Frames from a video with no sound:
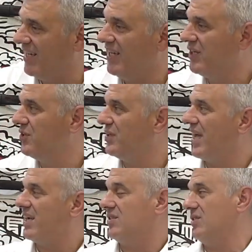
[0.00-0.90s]
it could
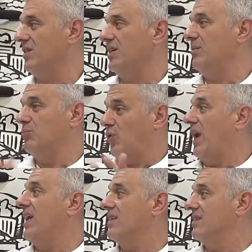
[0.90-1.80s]
actually
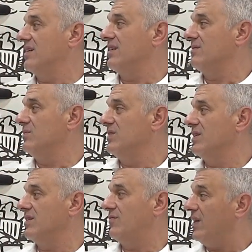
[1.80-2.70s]
break
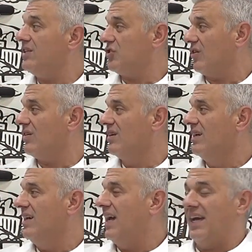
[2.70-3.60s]
the feature,
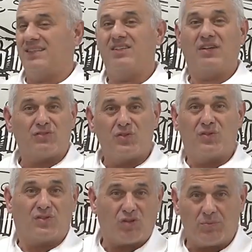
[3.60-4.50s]
and then you have to do
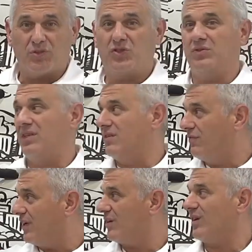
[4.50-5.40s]
the troubleshooting, the
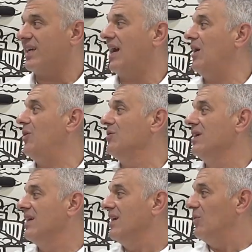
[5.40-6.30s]
figuring out
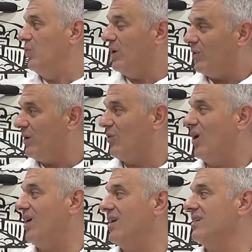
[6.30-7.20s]
what went
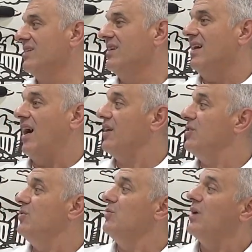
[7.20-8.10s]
wrong, how do
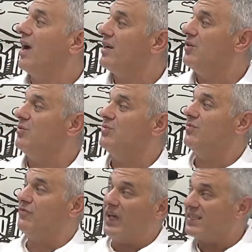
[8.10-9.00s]
you
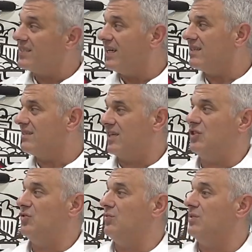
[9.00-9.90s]
fix it?
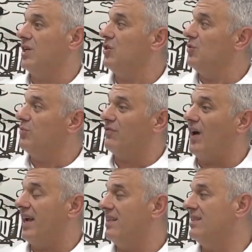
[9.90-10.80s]
Can you
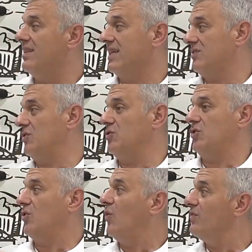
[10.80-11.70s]
provide that
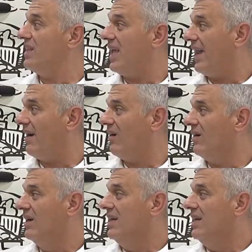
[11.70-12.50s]
solution over the air